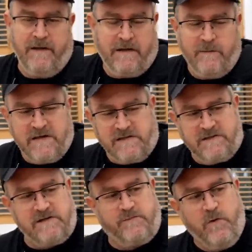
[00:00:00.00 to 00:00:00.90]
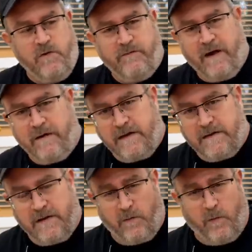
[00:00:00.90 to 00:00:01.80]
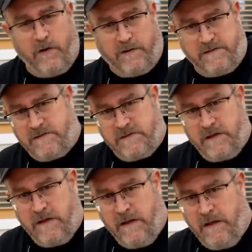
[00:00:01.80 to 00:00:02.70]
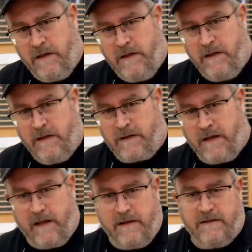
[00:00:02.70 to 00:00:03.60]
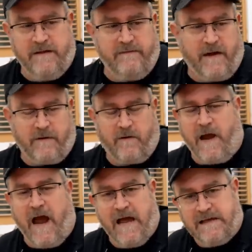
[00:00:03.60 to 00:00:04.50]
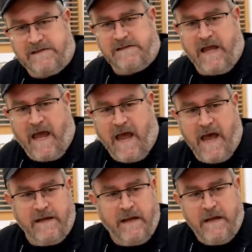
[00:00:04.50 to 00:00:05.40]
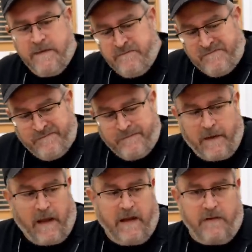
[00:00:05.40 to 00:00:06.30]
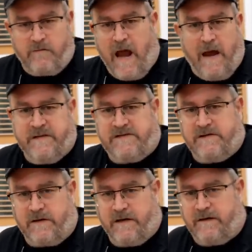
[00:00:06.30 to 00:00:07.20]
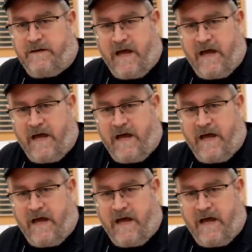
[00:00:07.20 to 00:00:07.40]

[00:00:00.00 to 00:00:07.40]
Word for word: You might as well just move out into the woods, okay, and live on grass and any rabbits you can